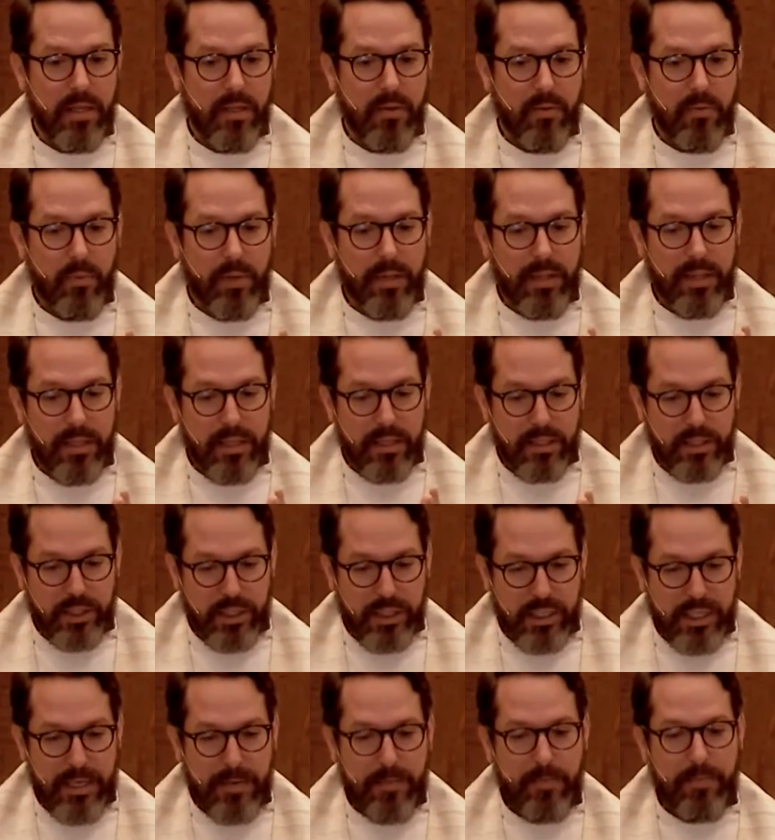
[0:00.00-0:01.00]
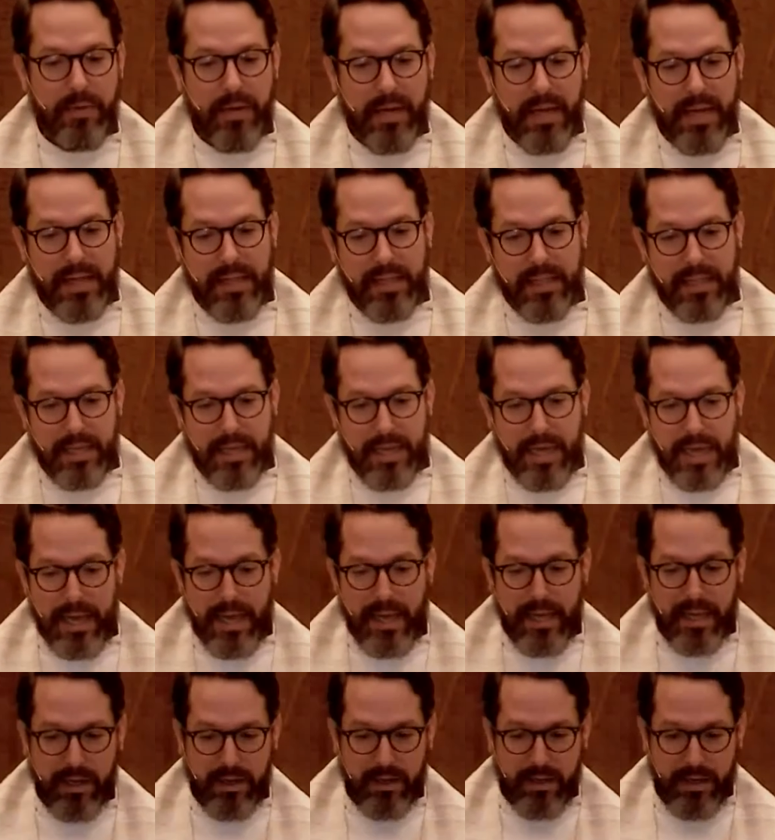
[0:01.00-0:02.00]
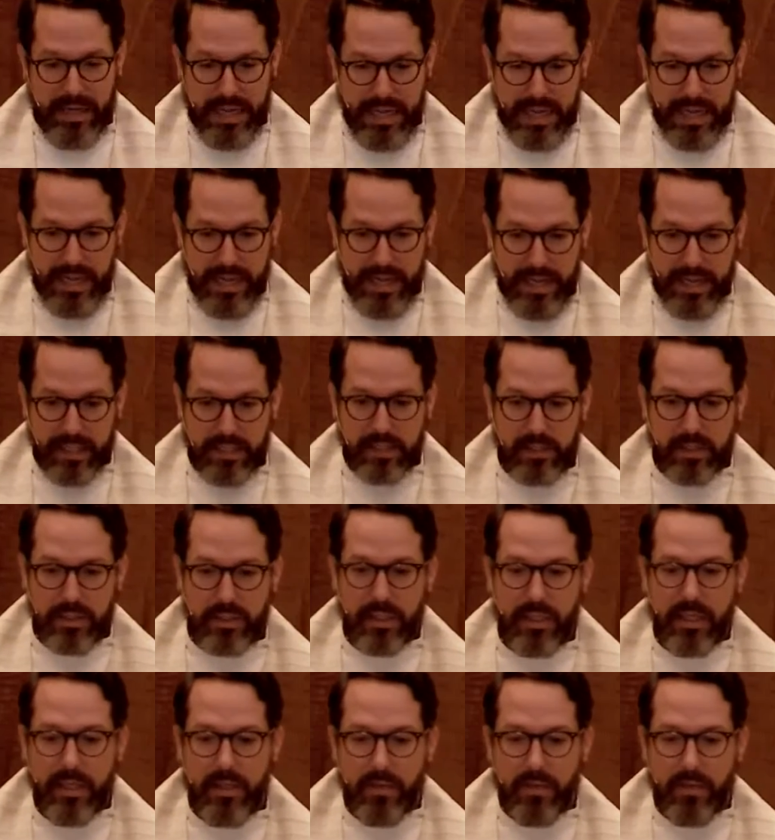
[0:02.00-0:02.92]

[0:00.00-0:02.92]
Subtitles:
When the sheep and the hired hands